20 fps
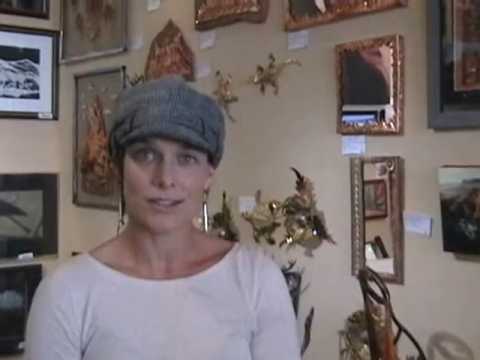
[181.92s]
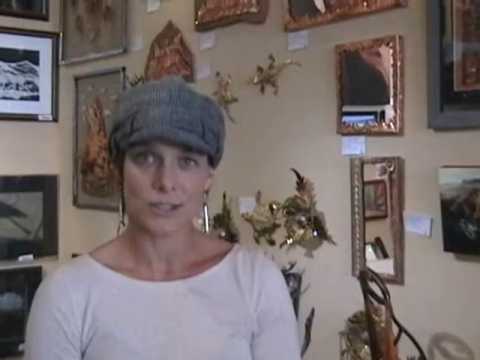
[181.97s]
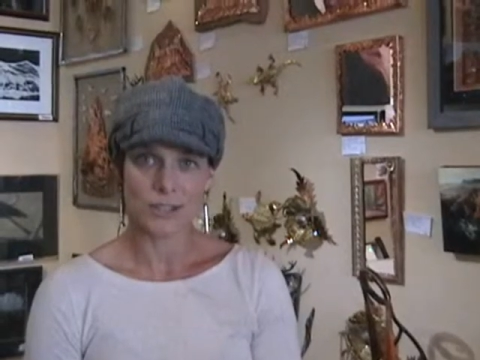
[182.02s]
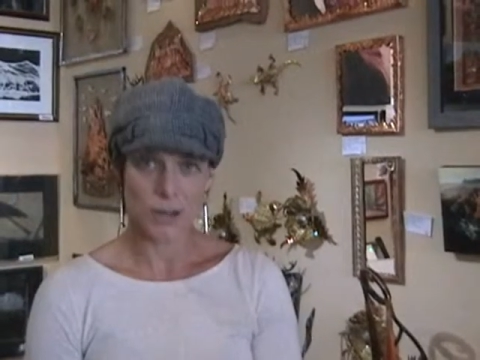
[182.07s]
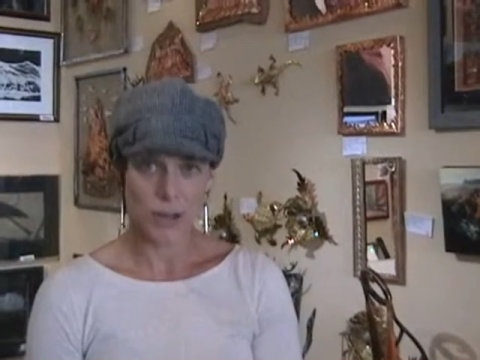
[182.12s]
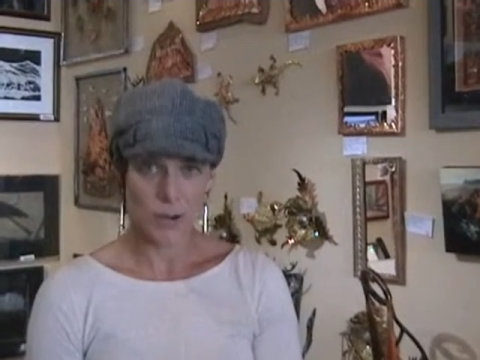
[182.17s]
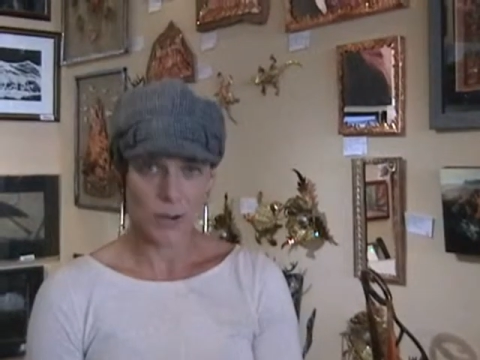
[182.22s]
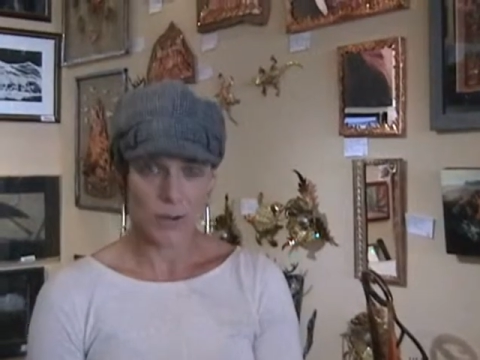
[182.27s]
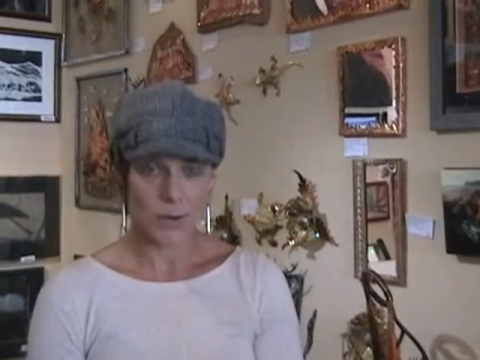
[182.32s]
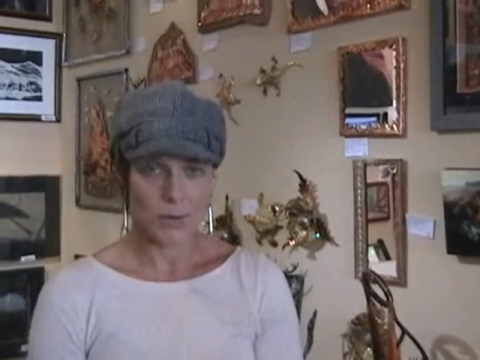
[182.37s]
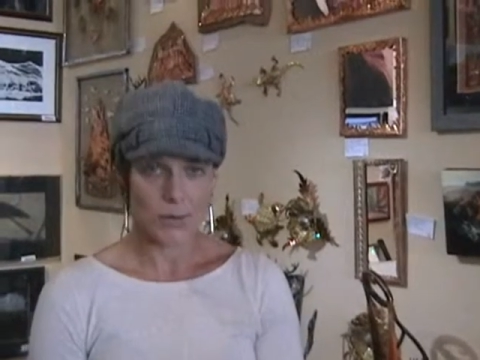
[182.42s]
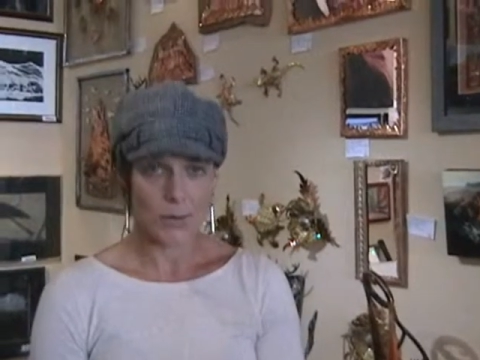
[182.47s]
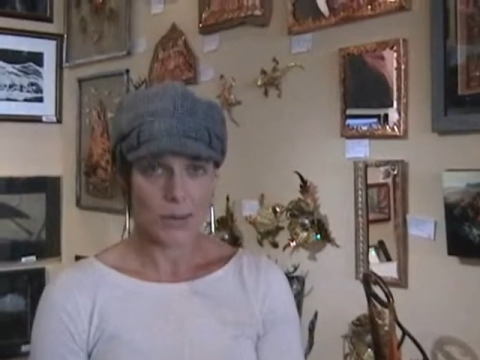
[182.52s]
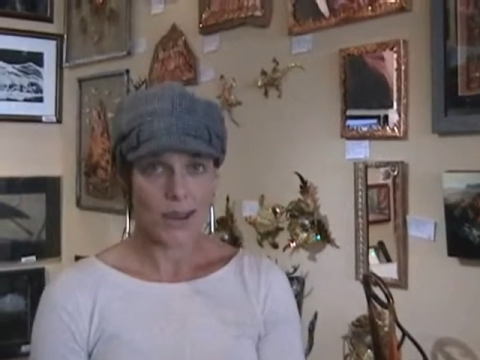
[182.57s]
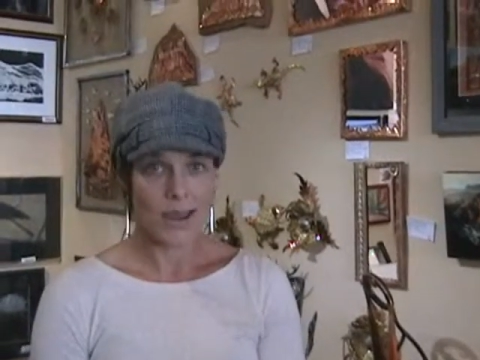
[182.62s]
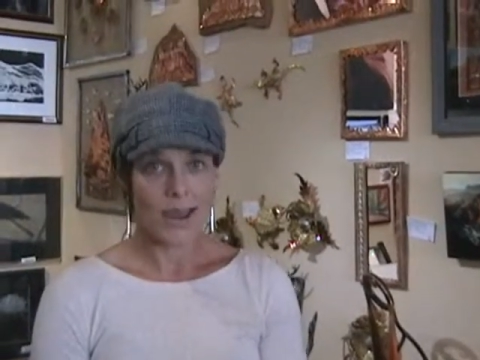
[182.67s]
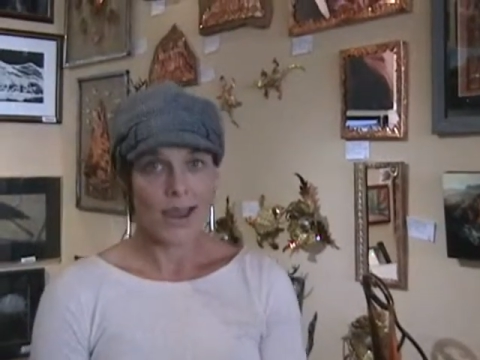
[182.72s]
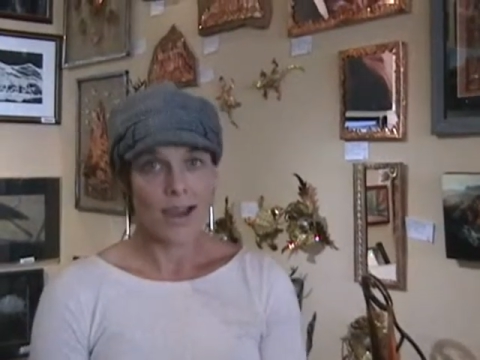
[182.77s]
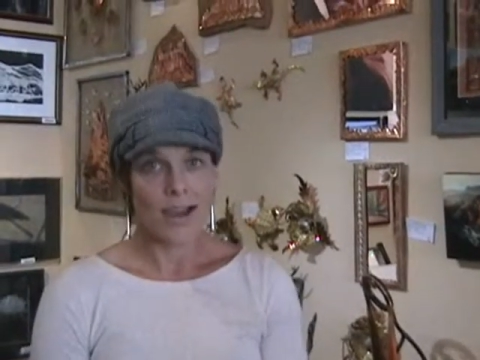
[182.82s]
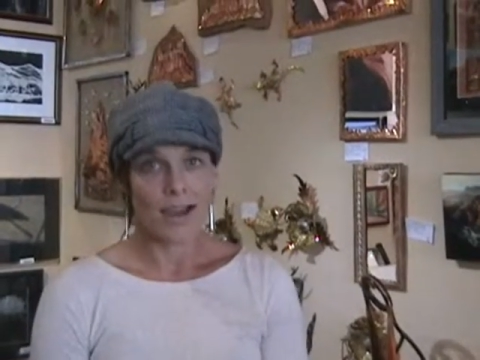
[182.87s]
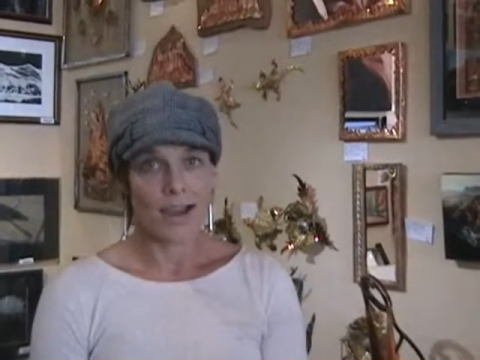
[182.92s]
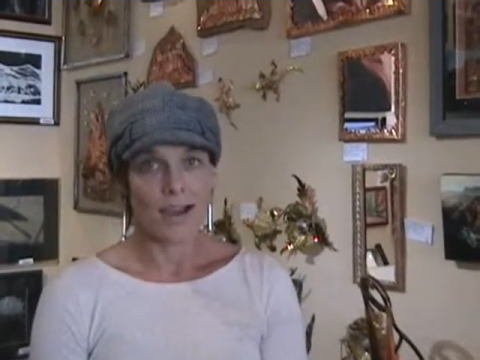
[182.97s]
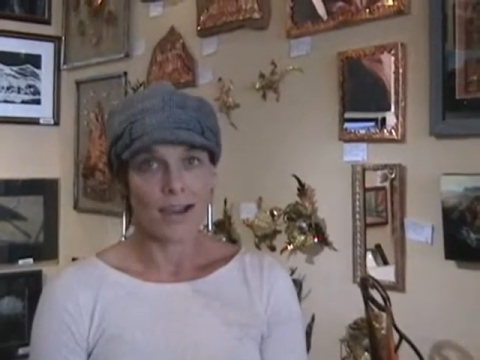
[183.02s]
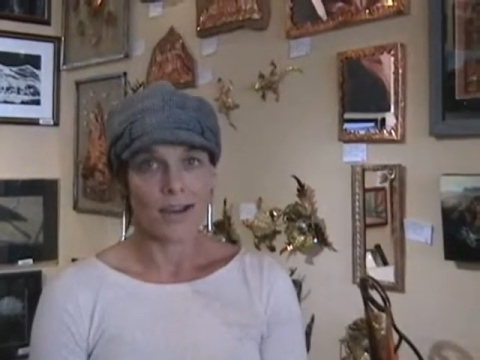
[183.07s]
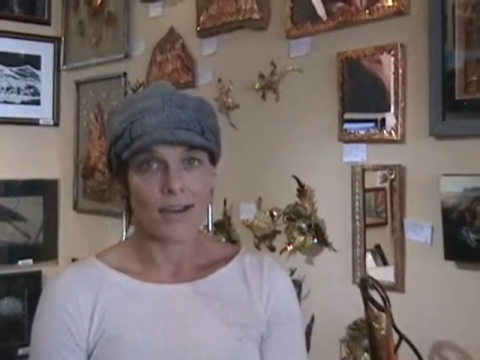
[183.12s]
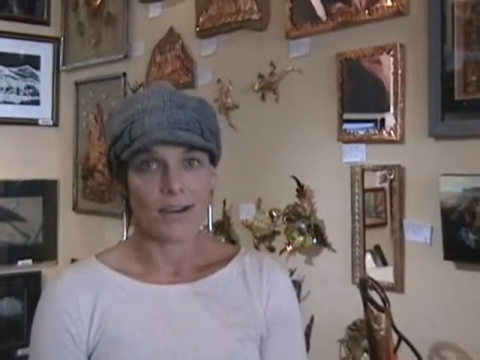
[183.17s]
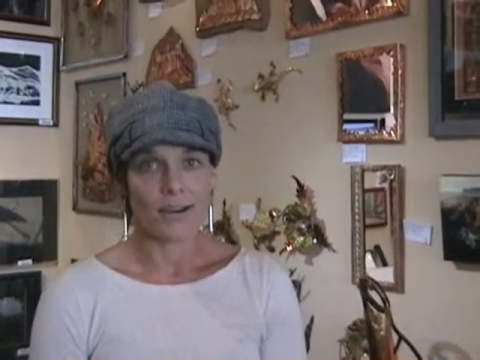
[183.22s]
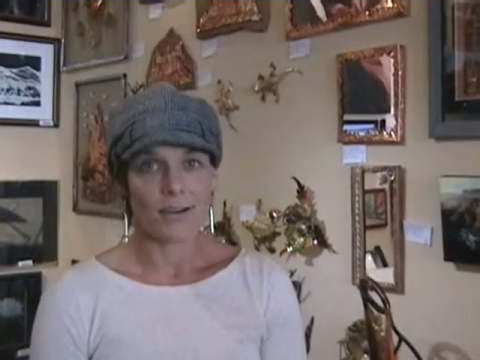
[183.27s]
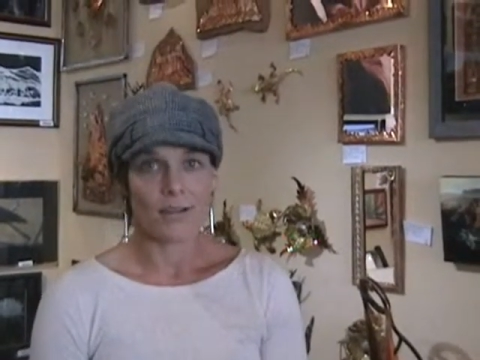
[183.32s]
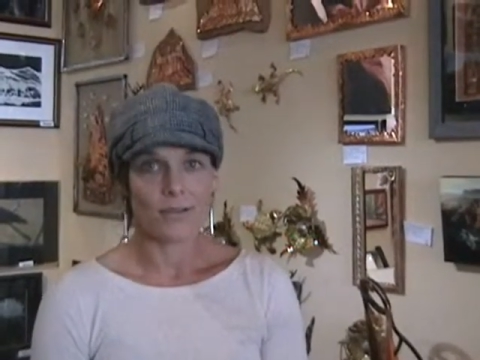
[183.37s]
show
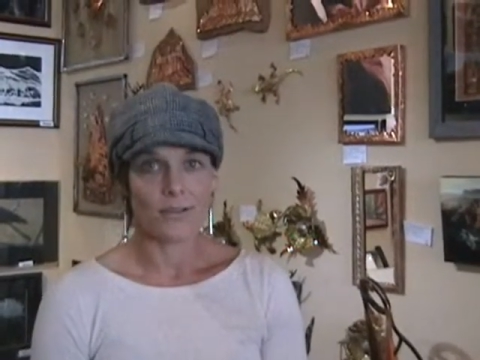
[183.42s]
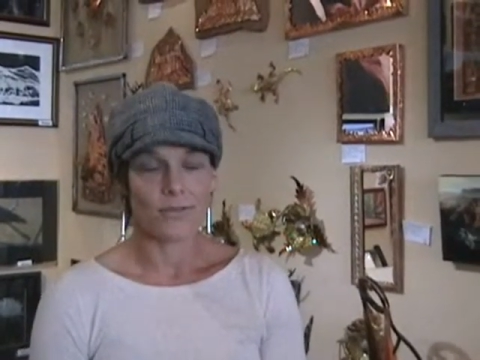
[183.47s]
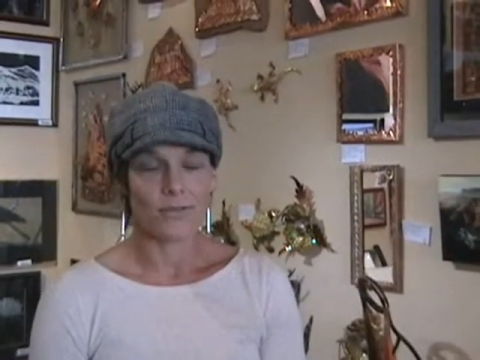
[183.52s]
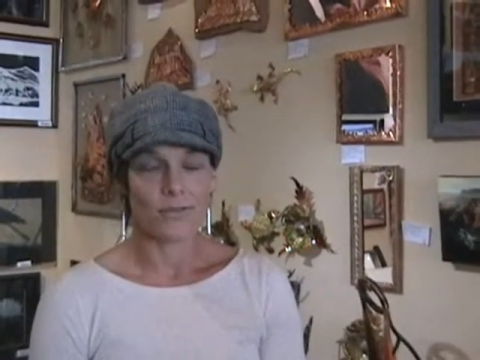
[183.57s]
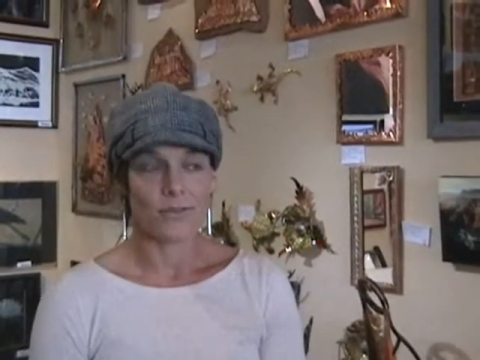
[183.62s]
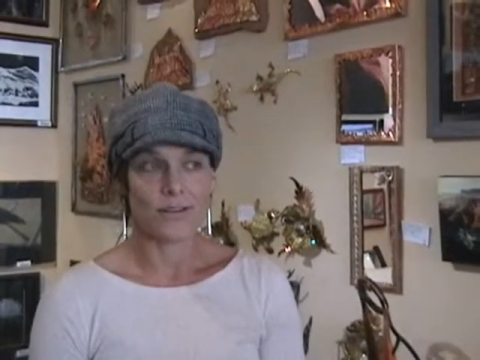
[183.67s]
of